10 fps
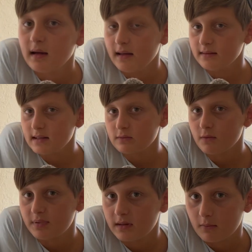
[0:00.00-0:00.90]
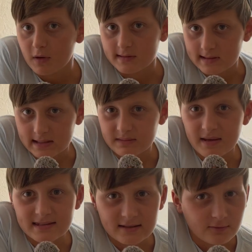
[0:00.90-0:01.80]
And this will be the most
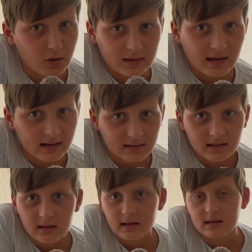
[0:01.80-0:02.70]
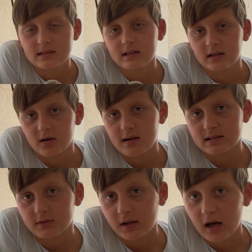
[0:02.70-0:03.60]
expensive one yet. It's going to
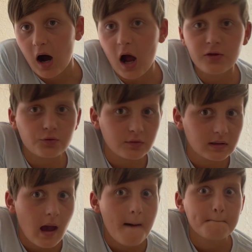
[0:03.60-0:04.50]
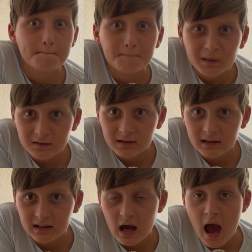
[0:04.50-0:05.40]
cost around $100
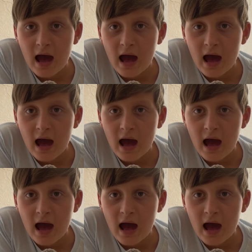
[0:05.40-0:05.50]
million.